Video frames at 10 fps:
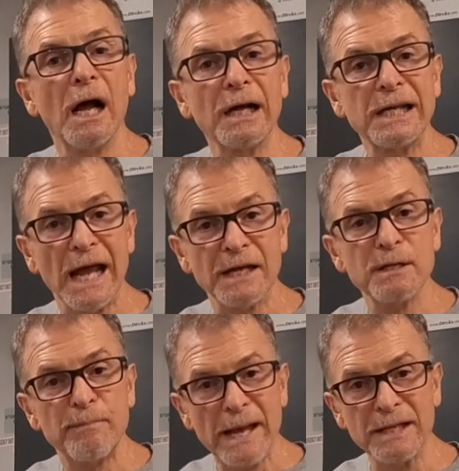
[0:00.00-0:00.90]
again
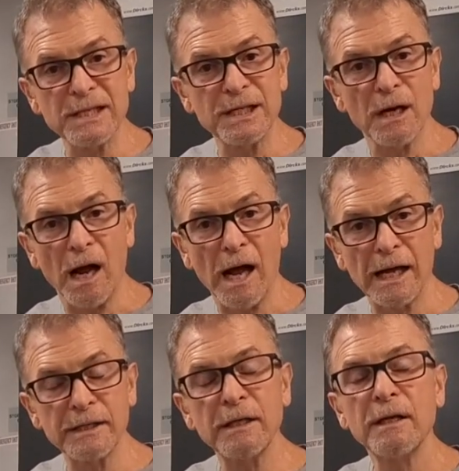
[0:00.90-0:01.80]
depending
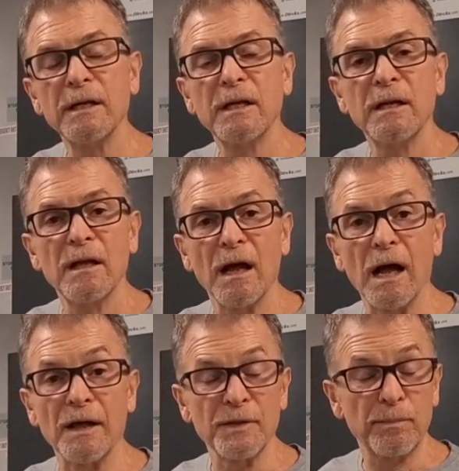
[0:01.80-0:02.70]
on
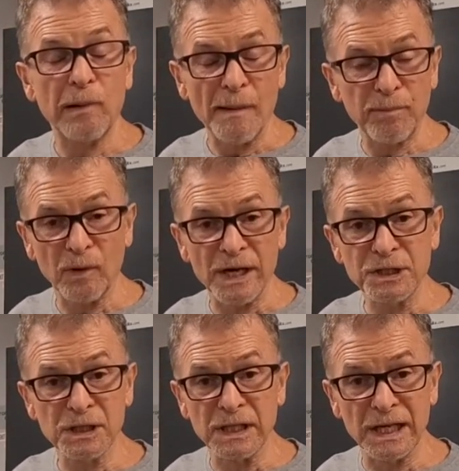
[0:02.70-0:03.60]
the
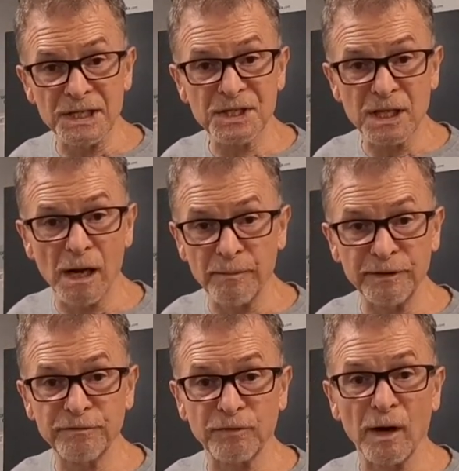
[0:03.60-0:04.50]
preparation that it's
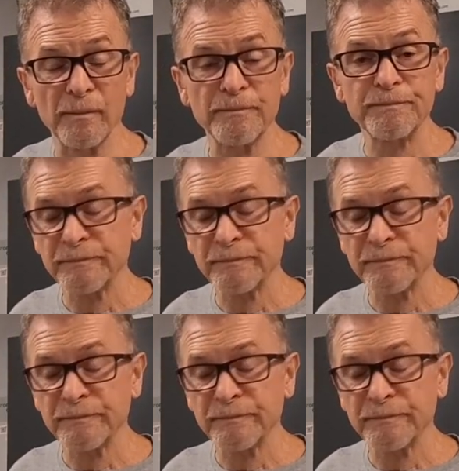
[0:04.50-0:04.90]
coming from.